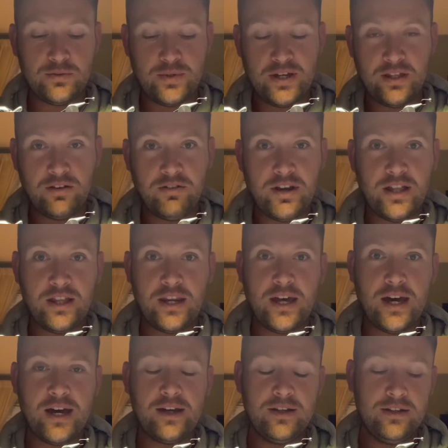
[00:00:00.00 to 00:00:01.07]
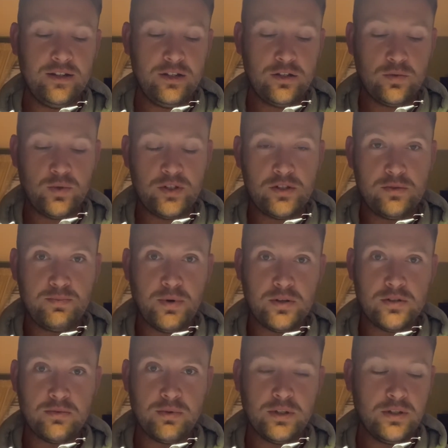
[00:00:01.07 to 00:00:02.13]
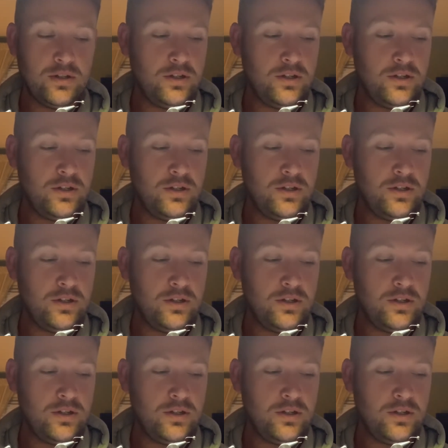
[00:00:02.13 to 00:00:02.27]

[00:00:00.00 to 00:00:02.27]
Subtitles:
where the grayling are as quick as possible.